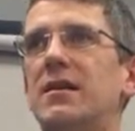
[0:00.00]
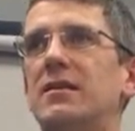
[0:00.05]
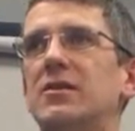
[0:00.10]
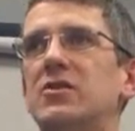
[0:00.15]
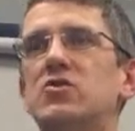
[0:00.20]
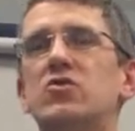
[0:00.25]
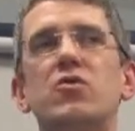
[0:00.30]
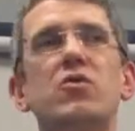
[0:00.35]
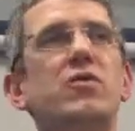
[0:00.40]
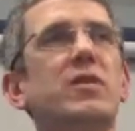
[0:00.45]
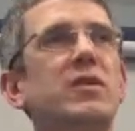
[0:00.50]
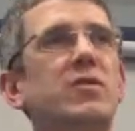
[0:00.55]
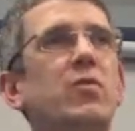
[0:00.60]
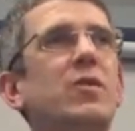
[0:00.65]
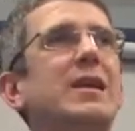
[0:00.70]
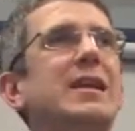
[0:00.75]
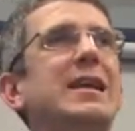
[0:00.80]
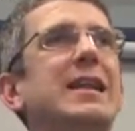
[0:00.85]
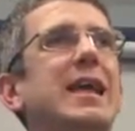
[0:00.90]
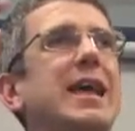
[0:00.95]
And the truth is,
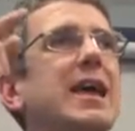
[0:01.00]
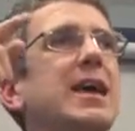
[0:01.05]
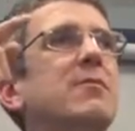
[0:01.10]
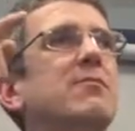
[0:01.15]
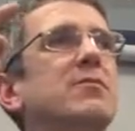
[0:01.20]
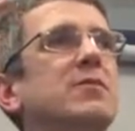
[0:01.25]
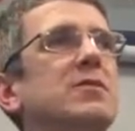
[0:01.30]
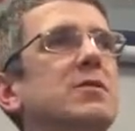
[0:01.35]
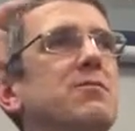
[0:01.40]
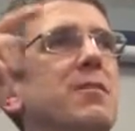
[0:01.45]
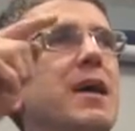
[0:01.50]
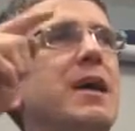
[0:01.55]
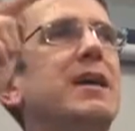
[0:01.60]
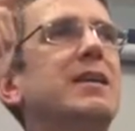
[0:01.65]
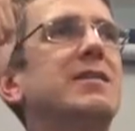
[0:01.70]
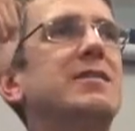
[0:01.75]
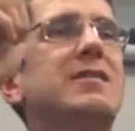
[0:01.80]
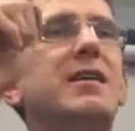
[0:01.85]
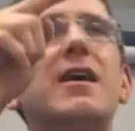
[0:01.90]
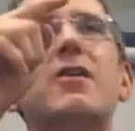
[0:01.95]
we need Him to make
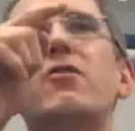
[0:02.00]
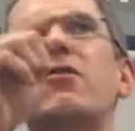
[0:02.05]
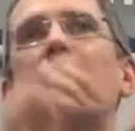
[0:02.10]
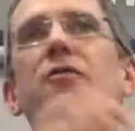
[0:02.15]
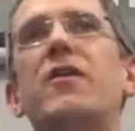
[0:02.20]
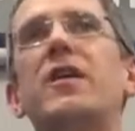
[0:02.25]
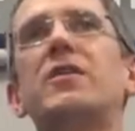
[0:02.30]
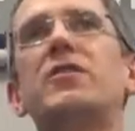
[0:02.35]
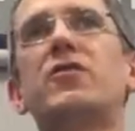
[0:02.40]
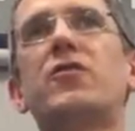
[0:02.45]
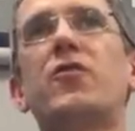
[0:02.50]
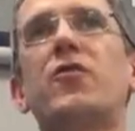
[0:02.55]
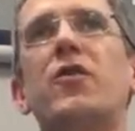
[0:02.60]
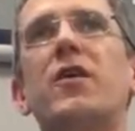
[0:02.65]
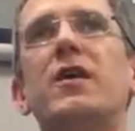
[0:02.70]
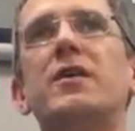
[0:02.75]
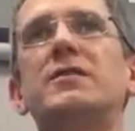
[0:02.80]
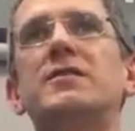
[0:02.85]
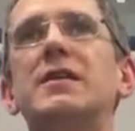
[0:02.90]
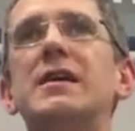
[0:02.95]
a sacrifice for
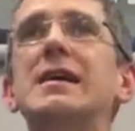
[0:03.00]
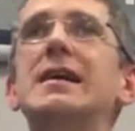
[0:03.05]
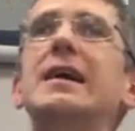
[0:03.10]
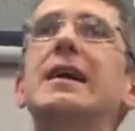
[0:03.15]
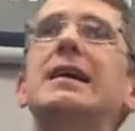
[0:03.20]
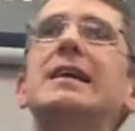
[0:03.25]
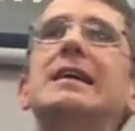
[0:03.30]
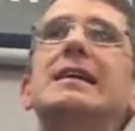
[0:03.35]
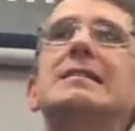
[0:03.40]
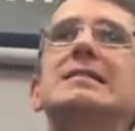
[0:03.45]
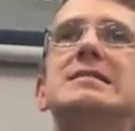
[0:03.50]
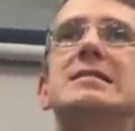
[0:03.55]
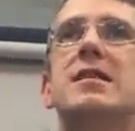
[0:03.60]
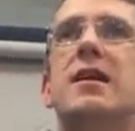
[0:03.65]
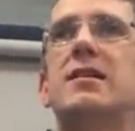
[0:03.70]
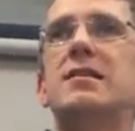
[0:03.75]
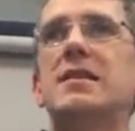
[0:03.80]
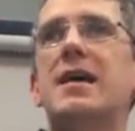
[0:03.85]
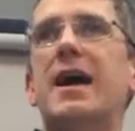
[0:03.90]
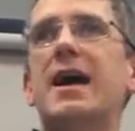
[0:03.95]
us. And He has
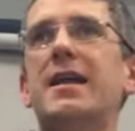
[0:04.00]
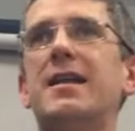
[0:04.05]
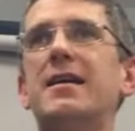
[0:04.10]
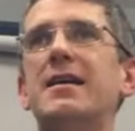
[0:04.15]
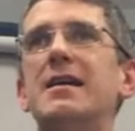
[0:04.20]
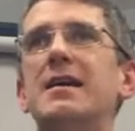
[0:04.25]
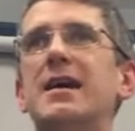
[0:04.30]
done that.